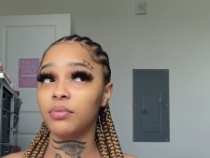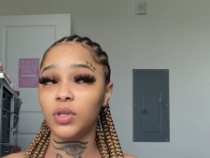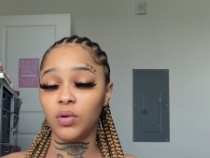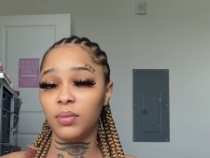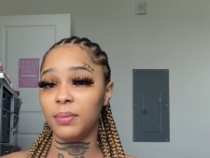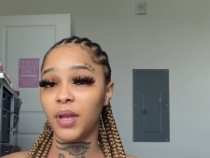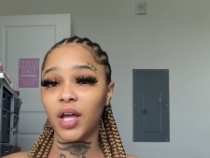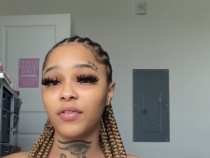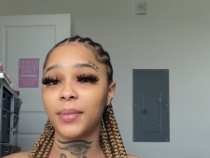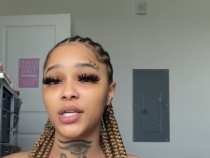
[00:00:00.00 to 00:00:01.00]
you will be
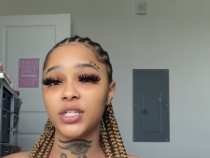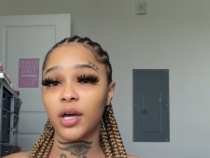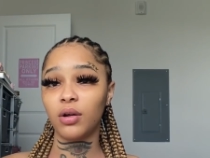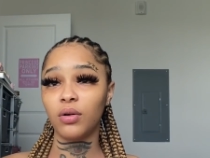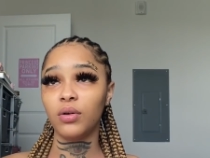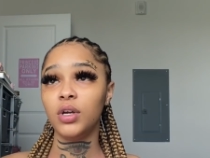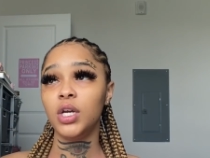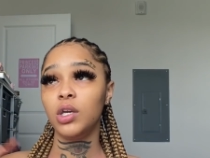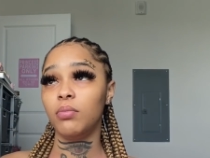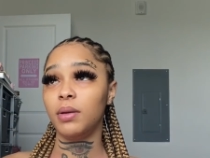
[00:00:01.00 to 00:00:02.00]
blocked from my channel.
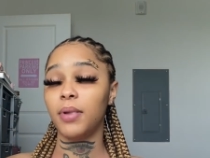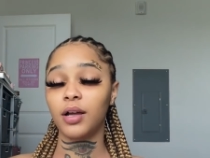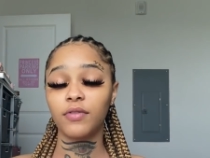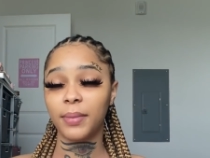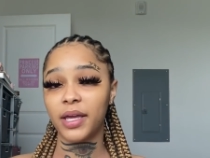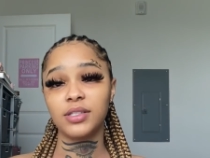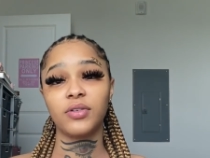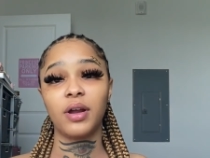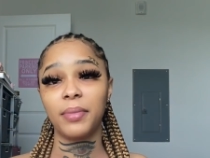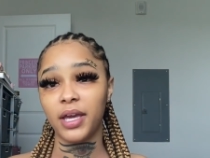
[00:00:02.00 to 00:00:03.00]
You'll be blocked from my
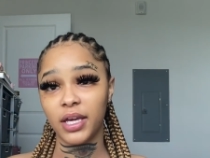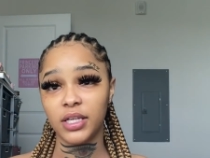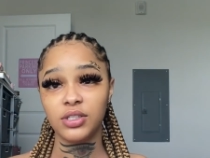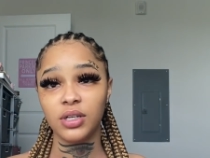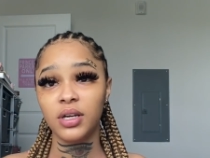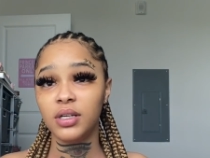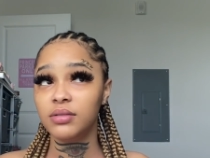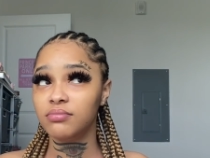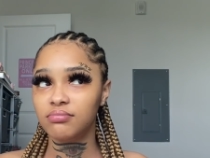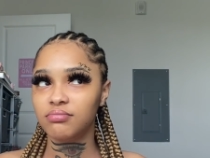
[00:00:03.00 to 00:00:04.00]
Instagram page.
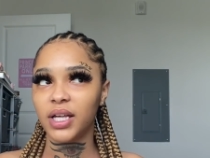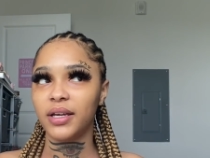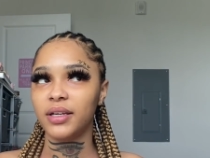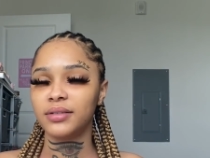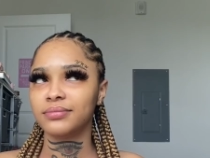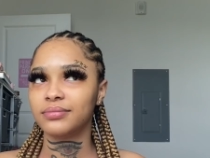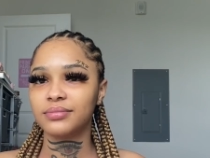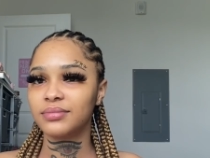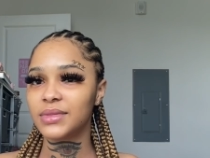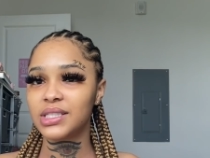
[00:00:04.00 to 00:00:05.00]
Like,
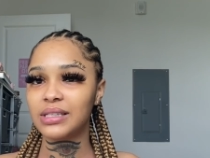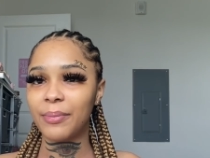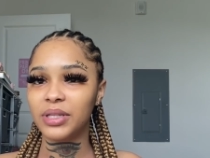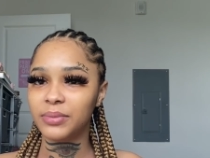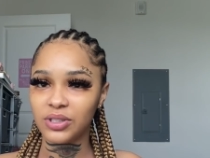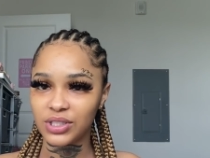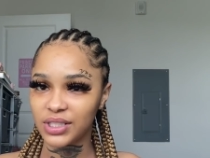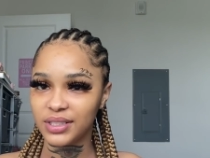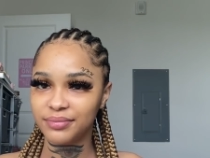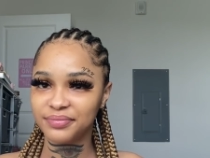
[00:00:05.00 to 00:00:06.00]
stop with the
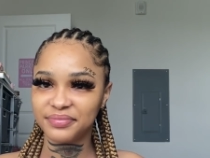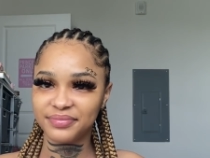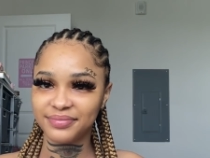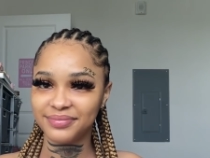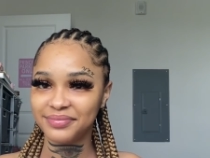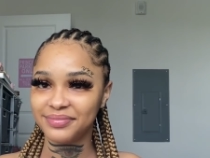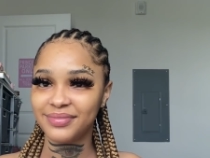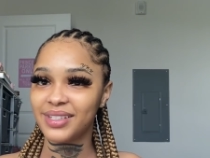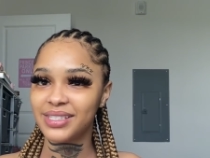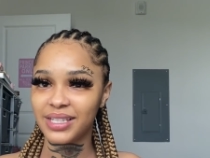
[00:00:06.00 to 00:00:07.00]
bullshit.
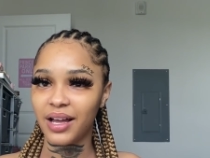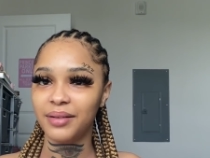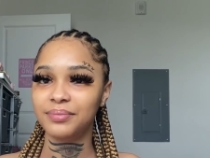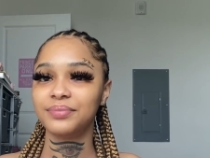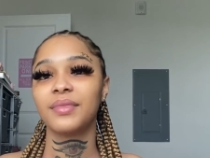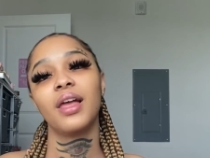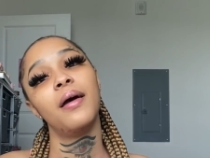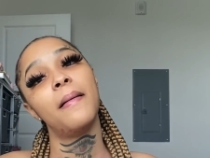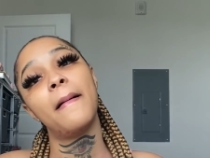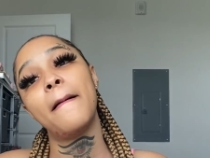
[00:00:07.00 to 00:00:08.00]
Stop.
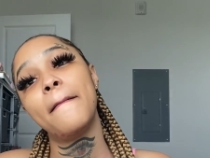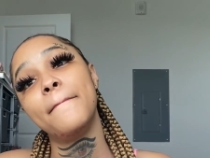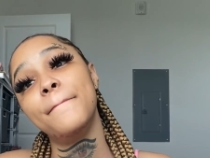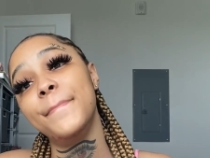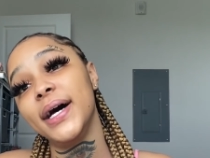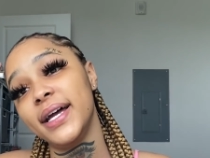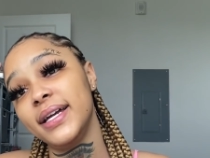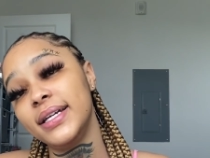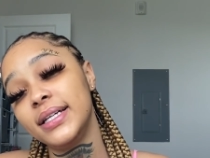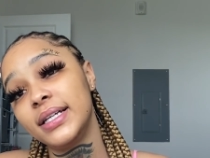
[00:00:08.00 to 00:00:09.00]

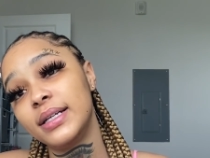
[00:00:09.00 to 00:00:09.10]
But